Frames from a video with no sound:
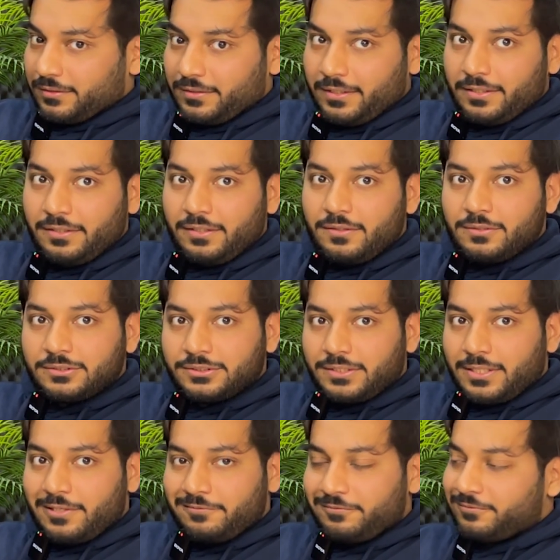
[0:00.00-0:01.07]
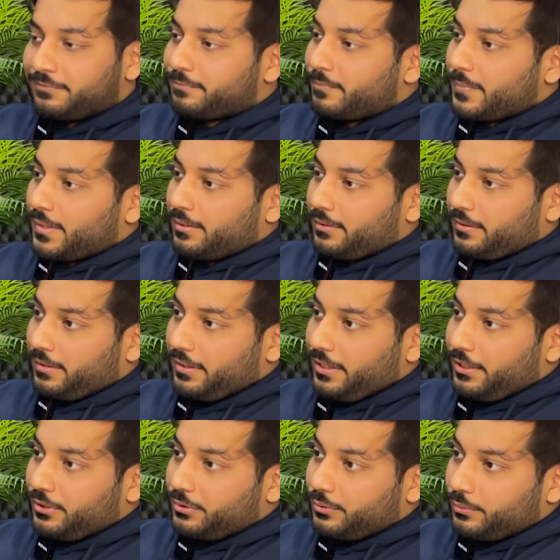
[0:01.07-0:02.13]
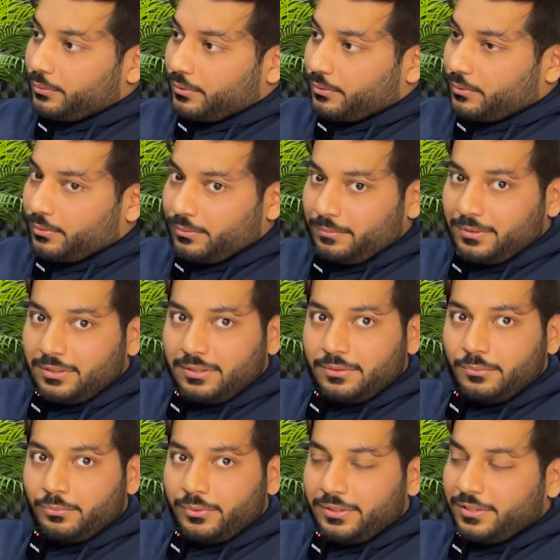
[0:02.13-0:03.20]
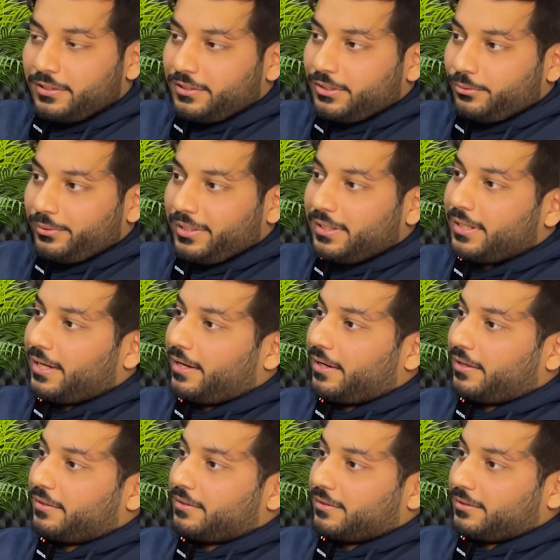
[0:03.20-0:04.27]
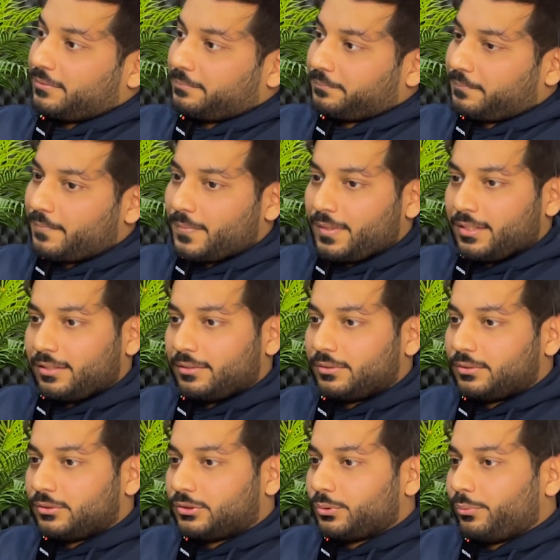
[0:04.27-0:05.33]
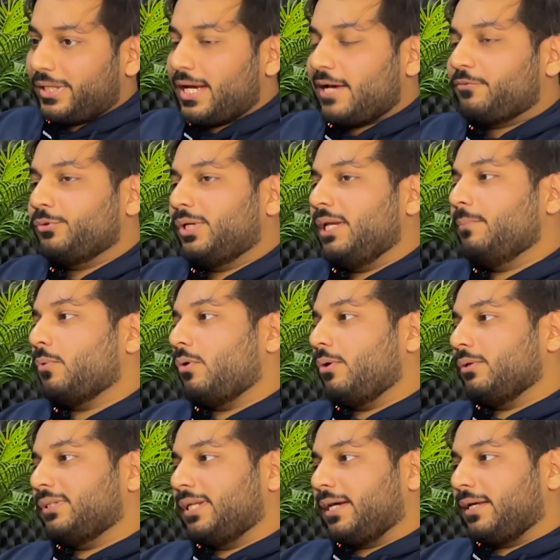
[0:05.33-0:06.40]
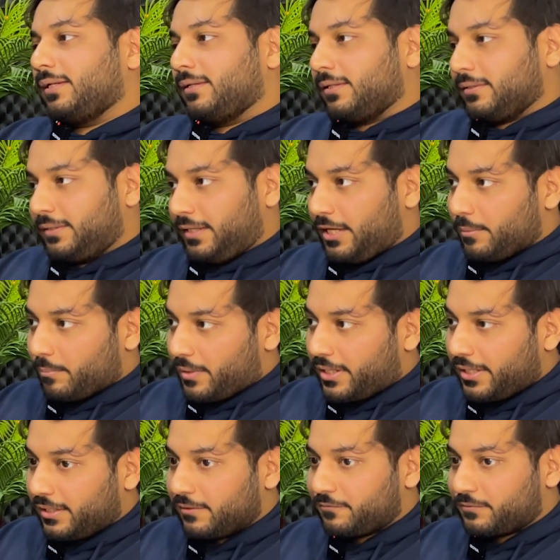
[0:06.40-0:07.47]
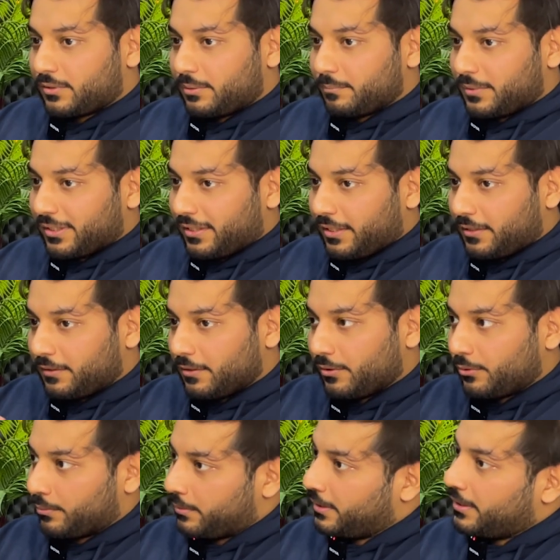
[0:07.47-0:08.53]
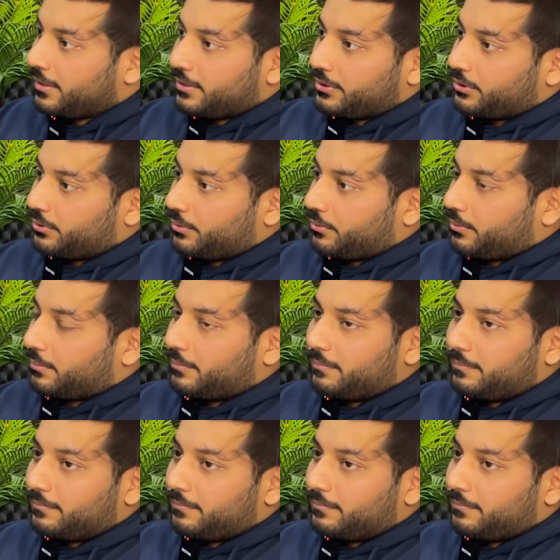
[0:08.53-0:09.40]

technical staff need to know what they're doing, and so we have to keep all that in mind from the get go. So